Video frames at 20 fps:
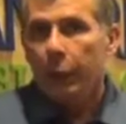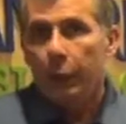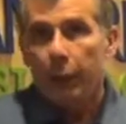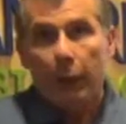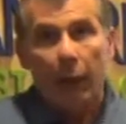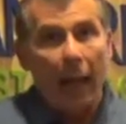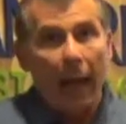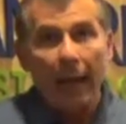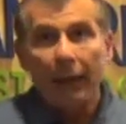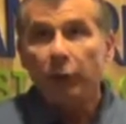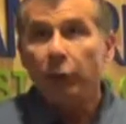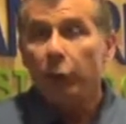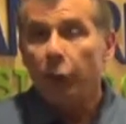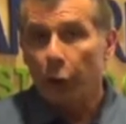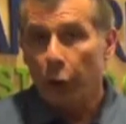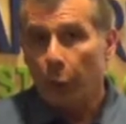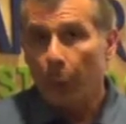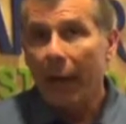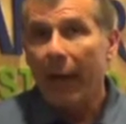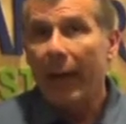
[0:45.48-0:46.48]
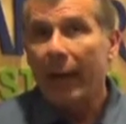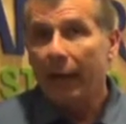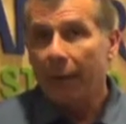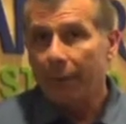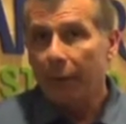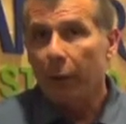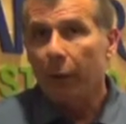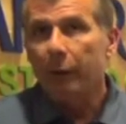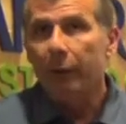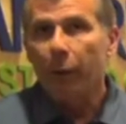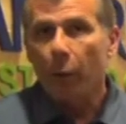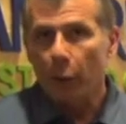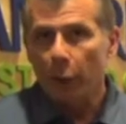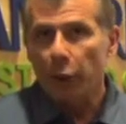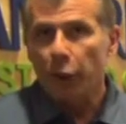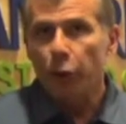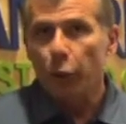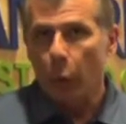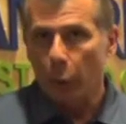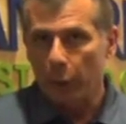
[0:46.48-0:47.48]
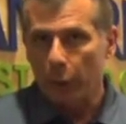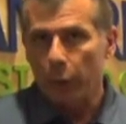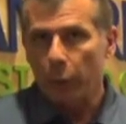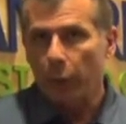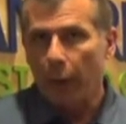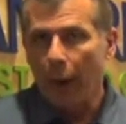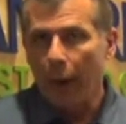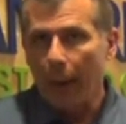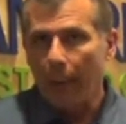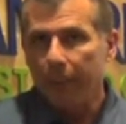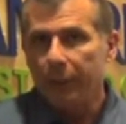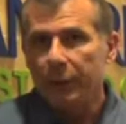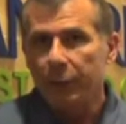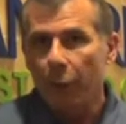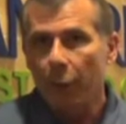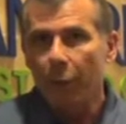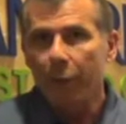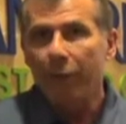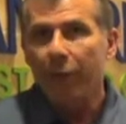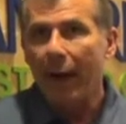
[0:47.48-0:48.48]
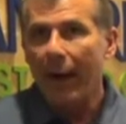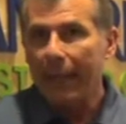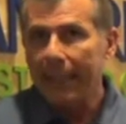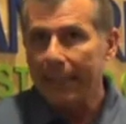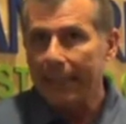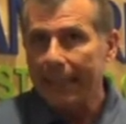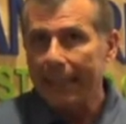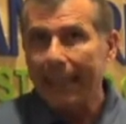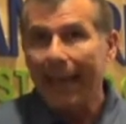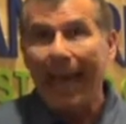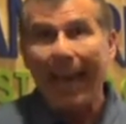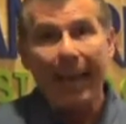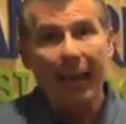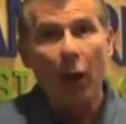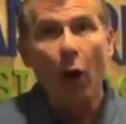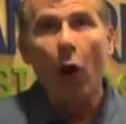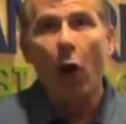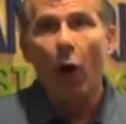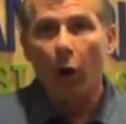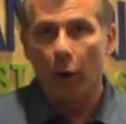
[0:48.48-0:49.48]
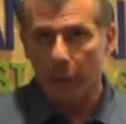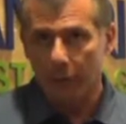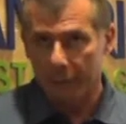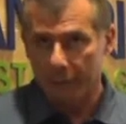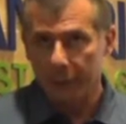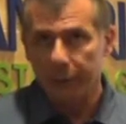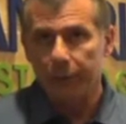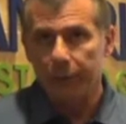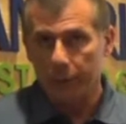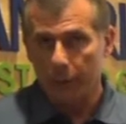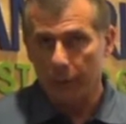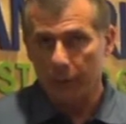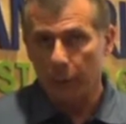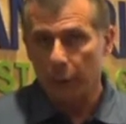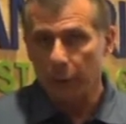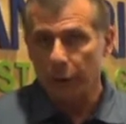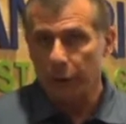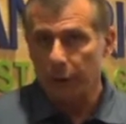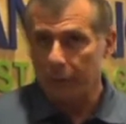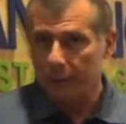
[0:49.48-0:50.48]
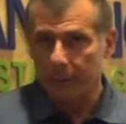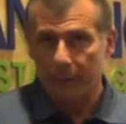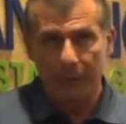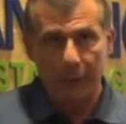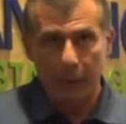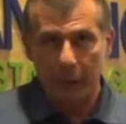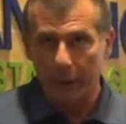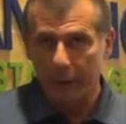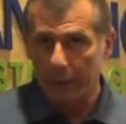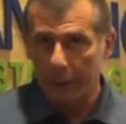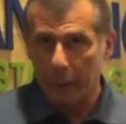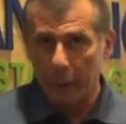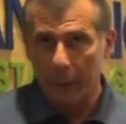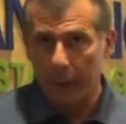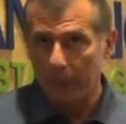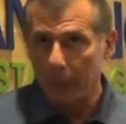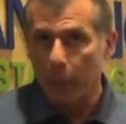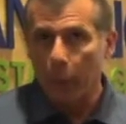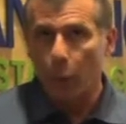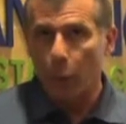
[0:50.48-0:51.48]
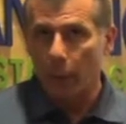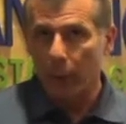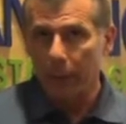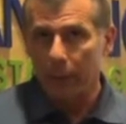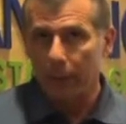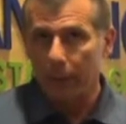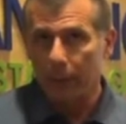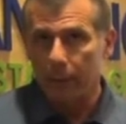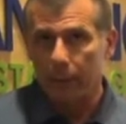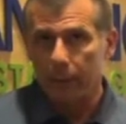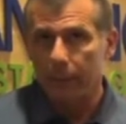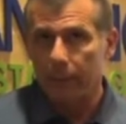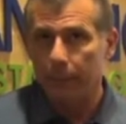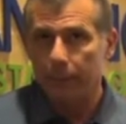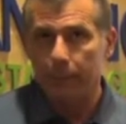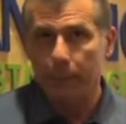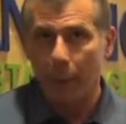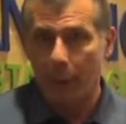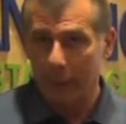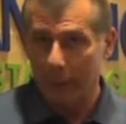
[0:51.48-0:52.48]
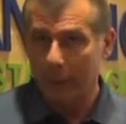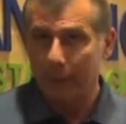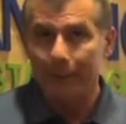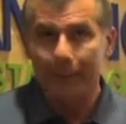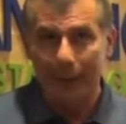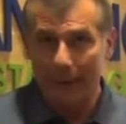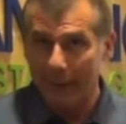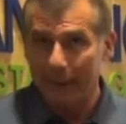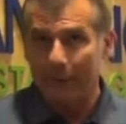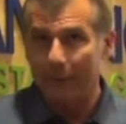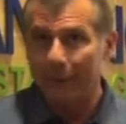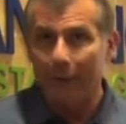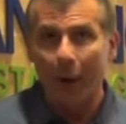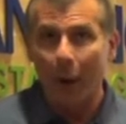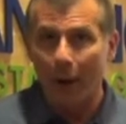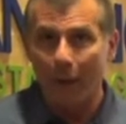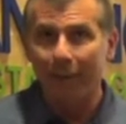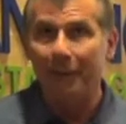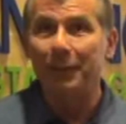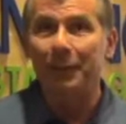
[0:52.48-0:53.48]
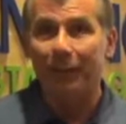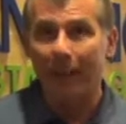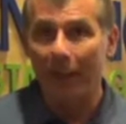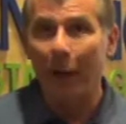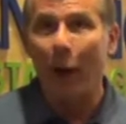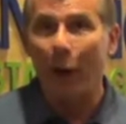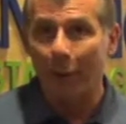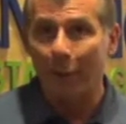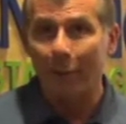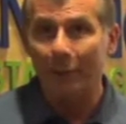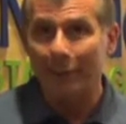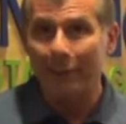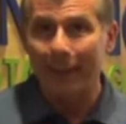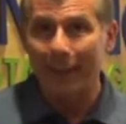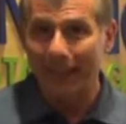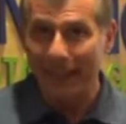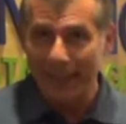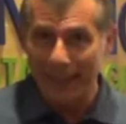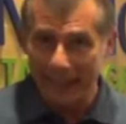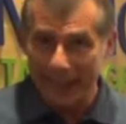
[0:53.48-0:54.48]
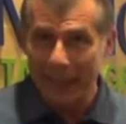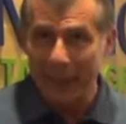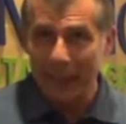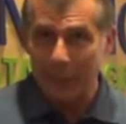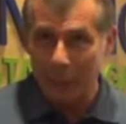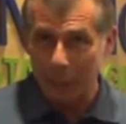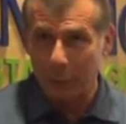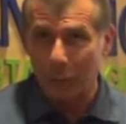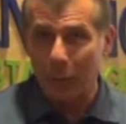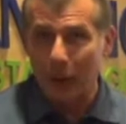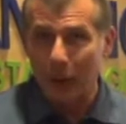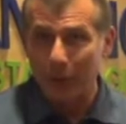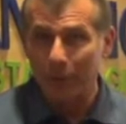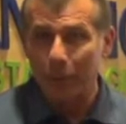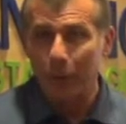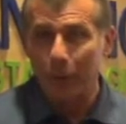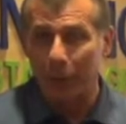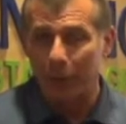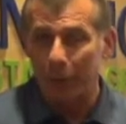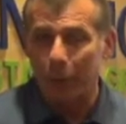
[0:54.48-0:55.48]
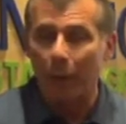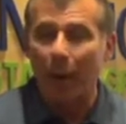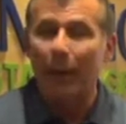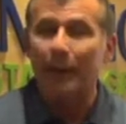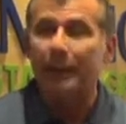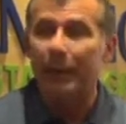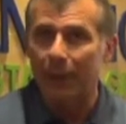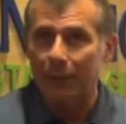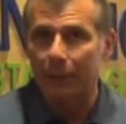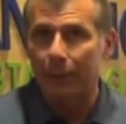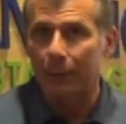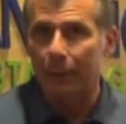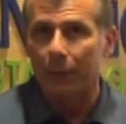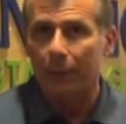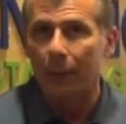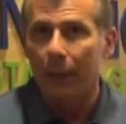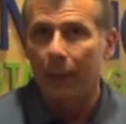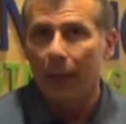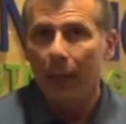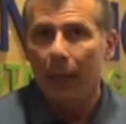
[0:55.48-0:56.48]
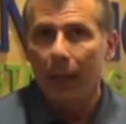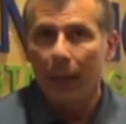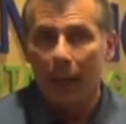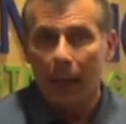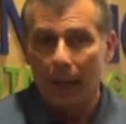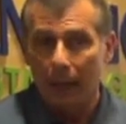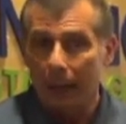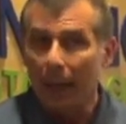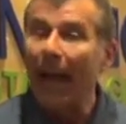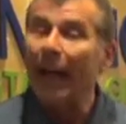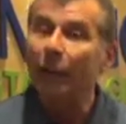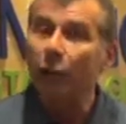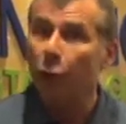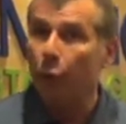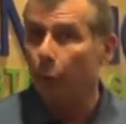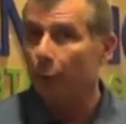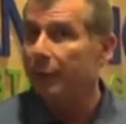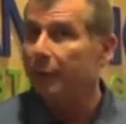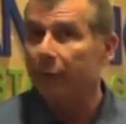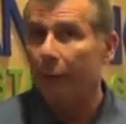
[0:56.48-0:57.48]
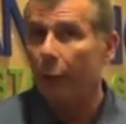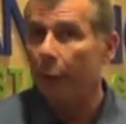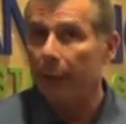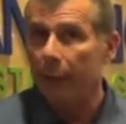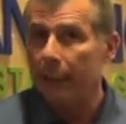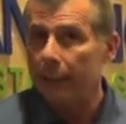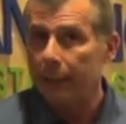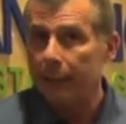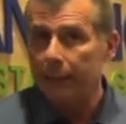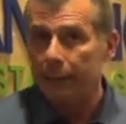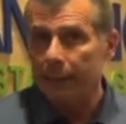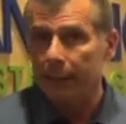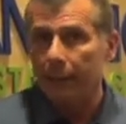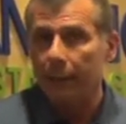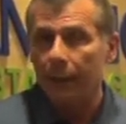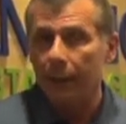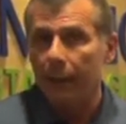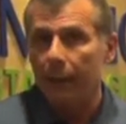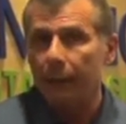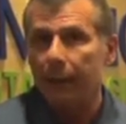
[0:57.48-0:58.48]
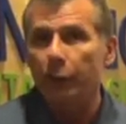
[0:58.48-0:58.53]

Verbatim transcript: Last year we had a very, very short crop, so finding a harvester, which is a very, very important part of obviously harvesting and getting your crop to your processor. Uh, last year was very easy. Uh,